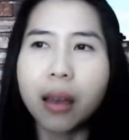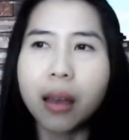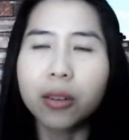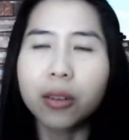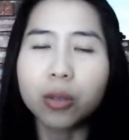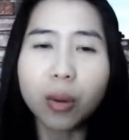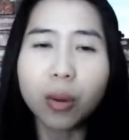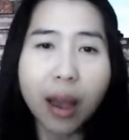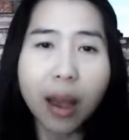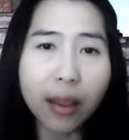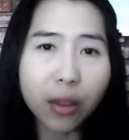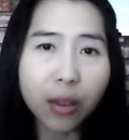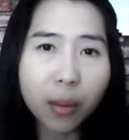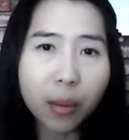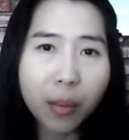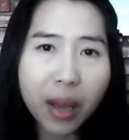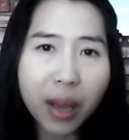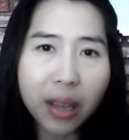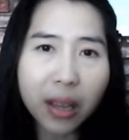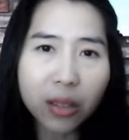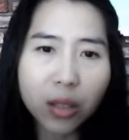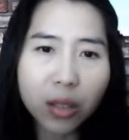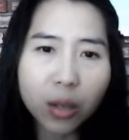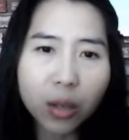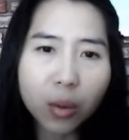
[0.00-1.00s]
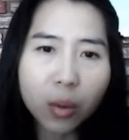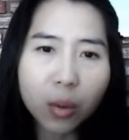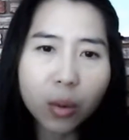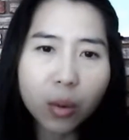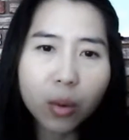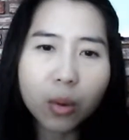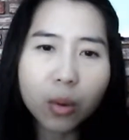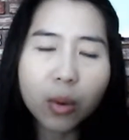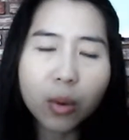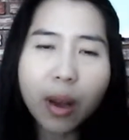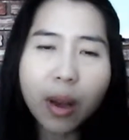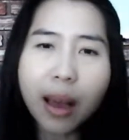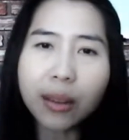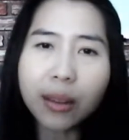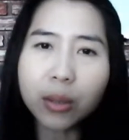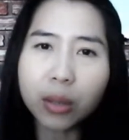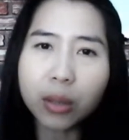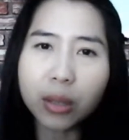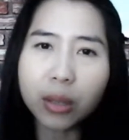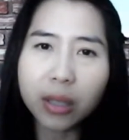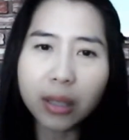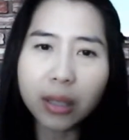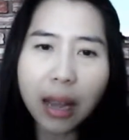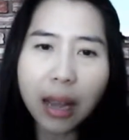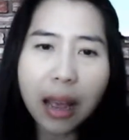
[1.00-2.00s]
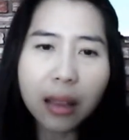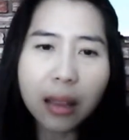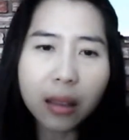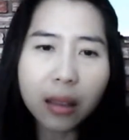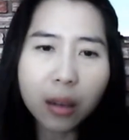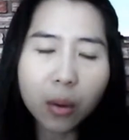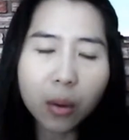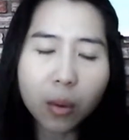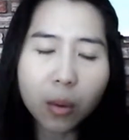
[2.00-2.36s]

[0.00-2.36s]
try your best to understand the